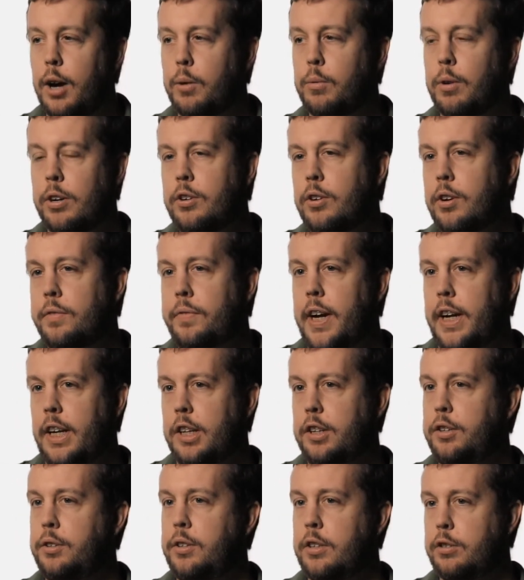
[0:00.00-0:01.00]
I wonder if I
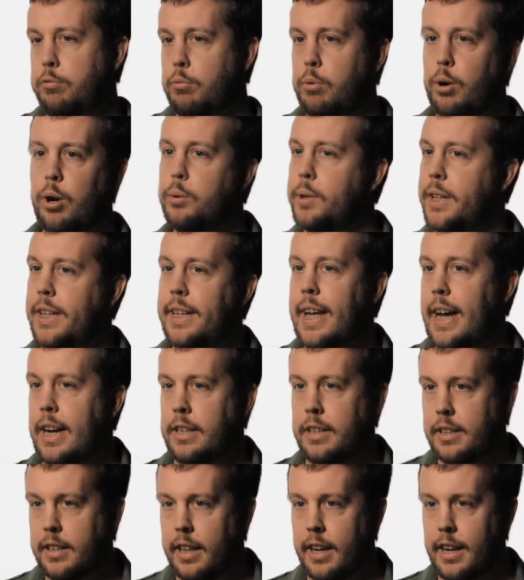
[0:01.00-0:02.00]
can do this whirlwind
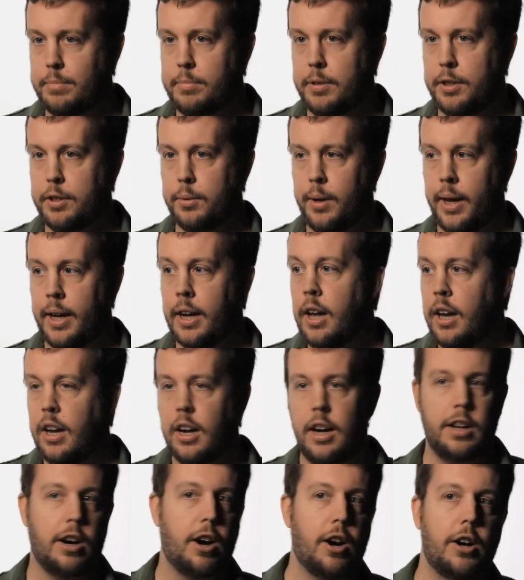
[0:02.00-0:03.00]
tactic that I've been doing
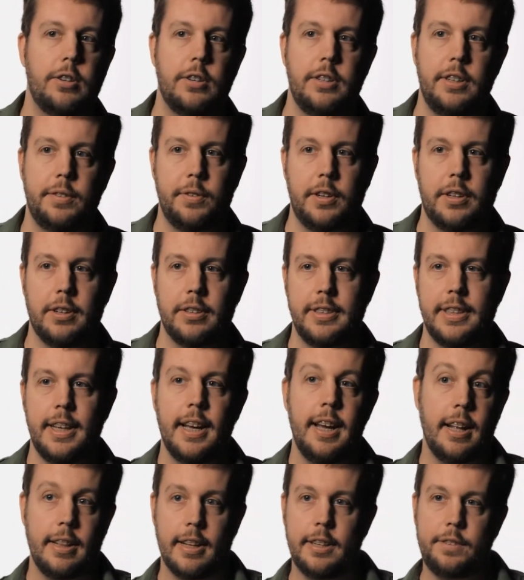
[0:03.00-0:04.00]
on a harder difficulty.
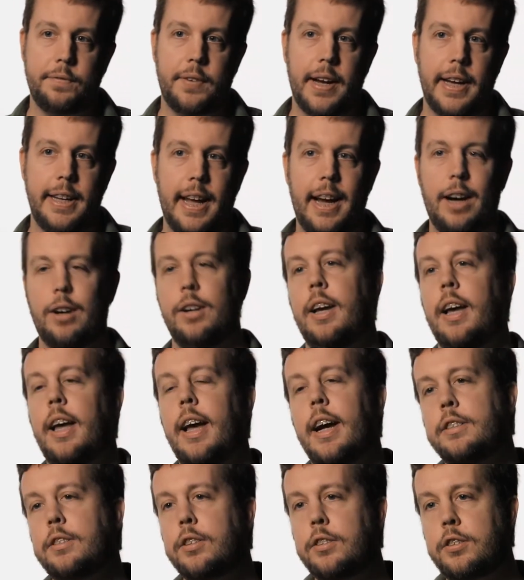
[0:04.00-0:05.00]
Let's find out.
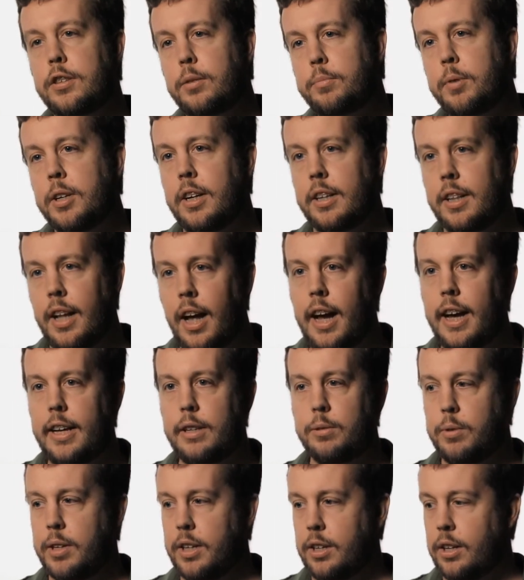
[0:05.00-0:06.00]
And so someone
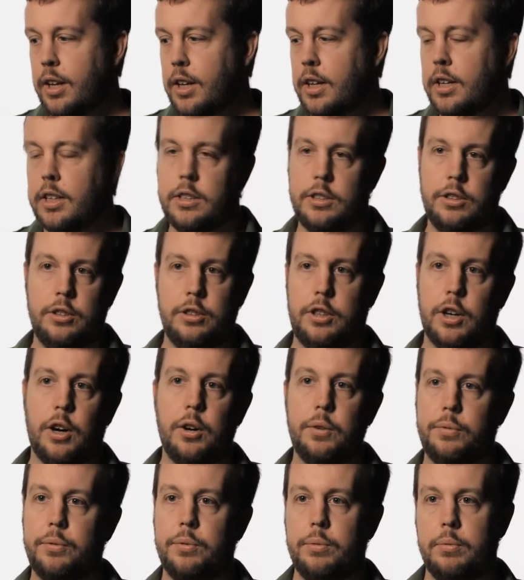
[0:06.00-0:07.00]
online will
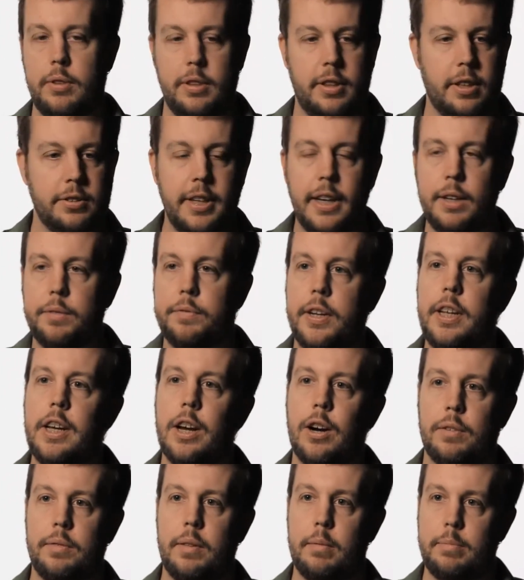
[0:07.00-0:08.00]
they'll take
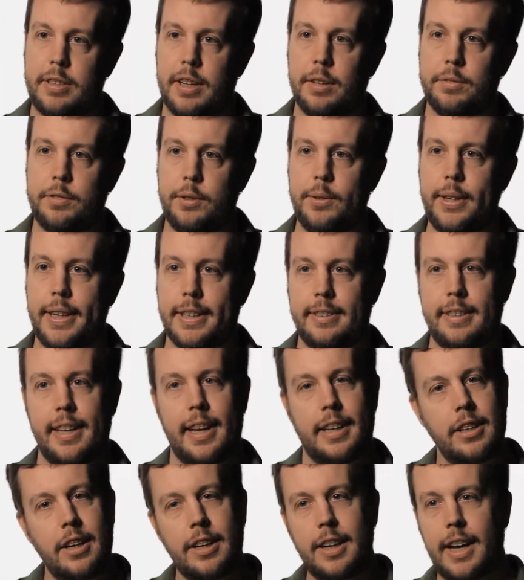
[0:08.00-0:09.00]
video of themselves doing it,
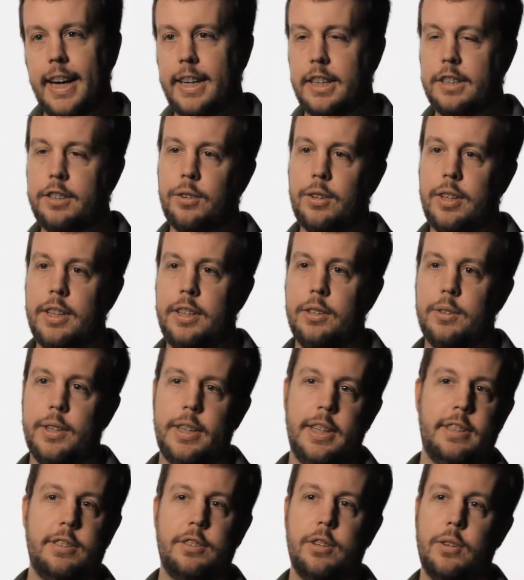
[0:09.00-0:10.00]
saying, look, I can totally do
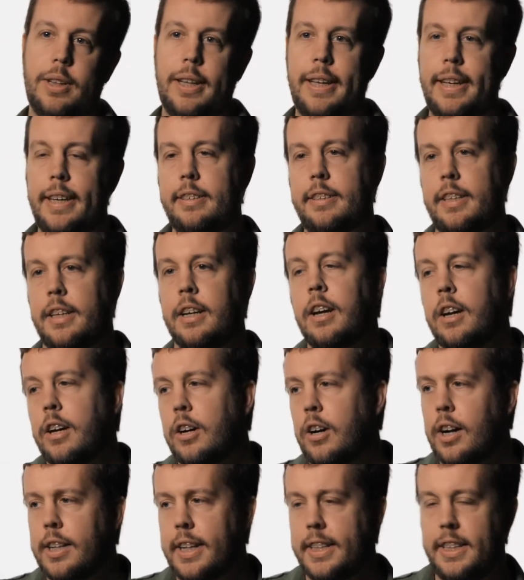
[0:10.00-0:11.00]
it. It's totally easy.
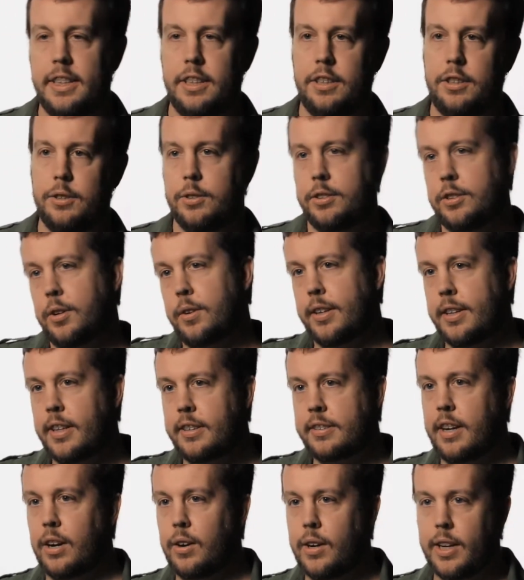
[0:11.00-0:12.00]
All I need to do is go to
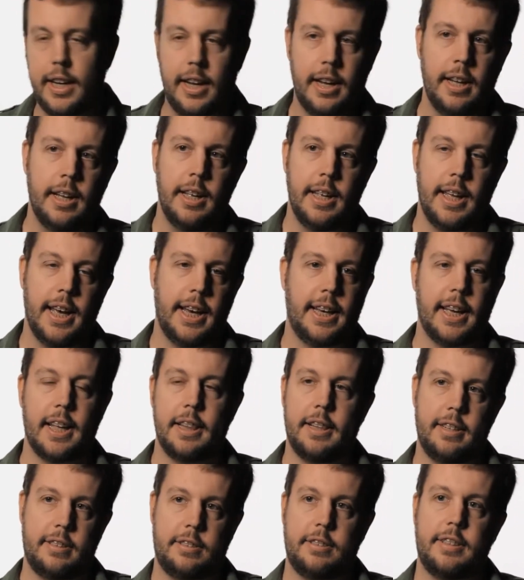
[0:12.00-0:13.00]
this area and
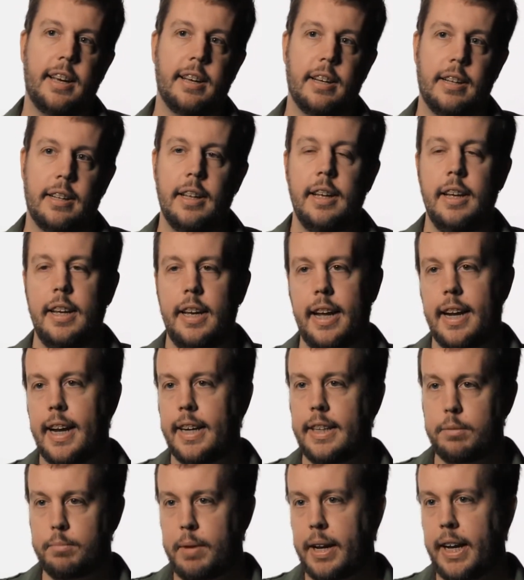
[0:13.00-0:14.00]
get this skill, and I
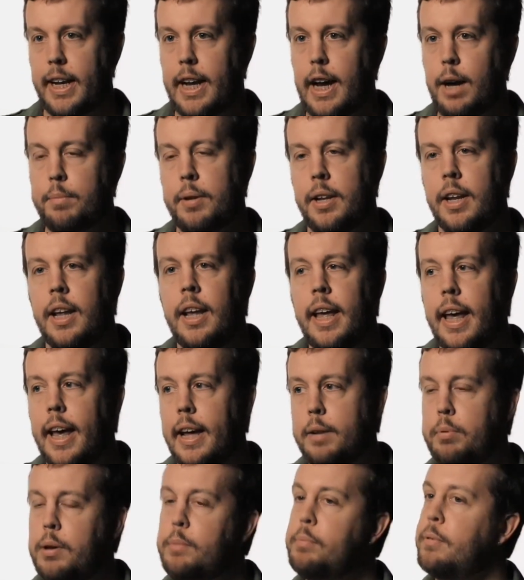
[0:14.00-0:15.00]
can make it happen.
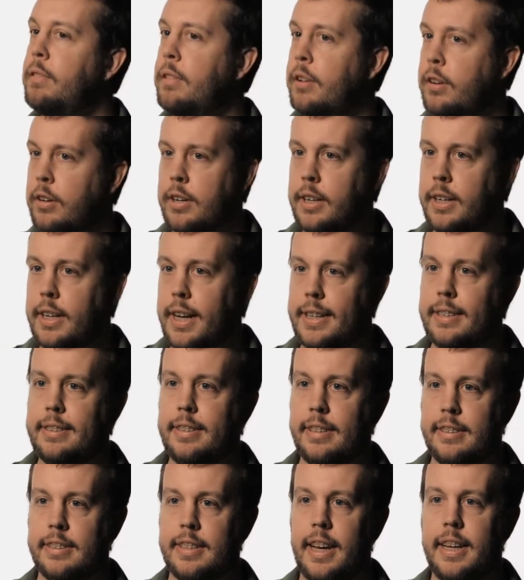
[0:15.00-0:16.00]
And people learn, and
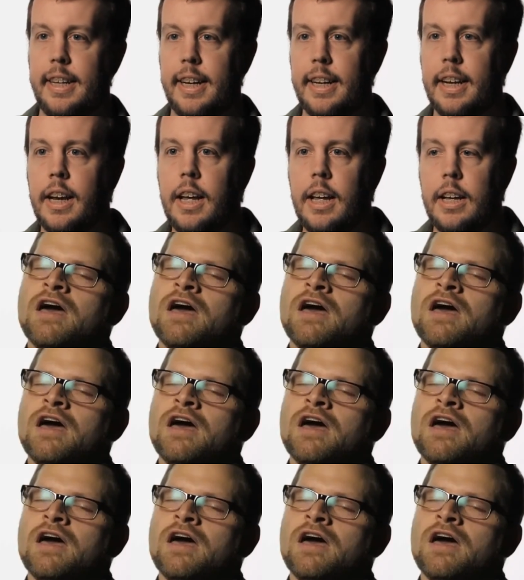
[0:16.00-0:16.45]
it's exciting.